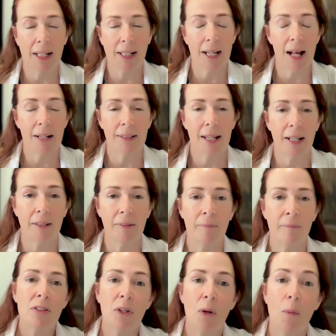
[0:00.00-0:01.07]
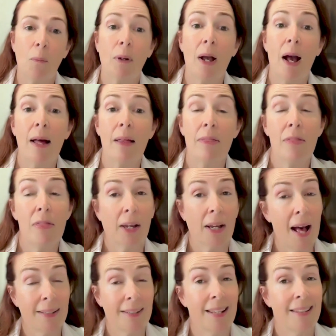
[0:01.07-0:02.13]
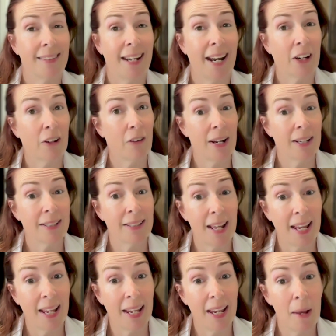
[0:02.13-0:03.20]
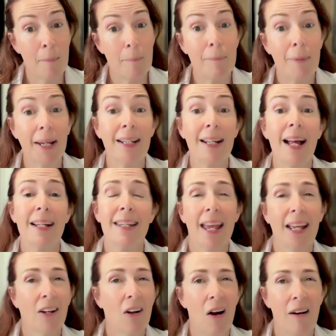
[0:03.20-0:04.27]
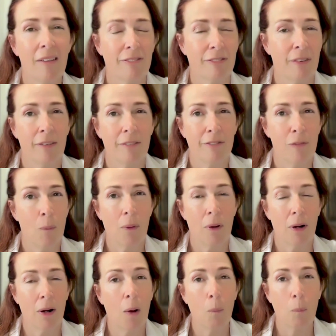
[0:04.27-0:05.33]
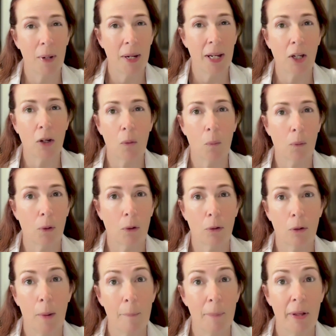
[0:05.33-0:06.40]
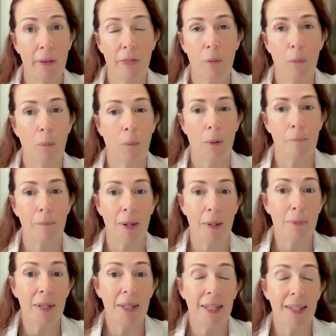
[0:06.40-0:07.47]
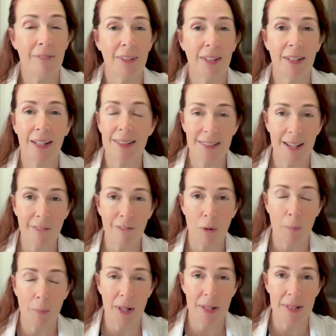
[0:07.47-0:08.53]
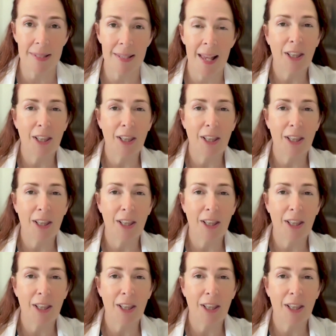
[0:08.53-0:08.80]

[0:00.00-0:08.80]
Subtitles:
content. So the content that I create today might not take off for a week or a month or maybe even several months.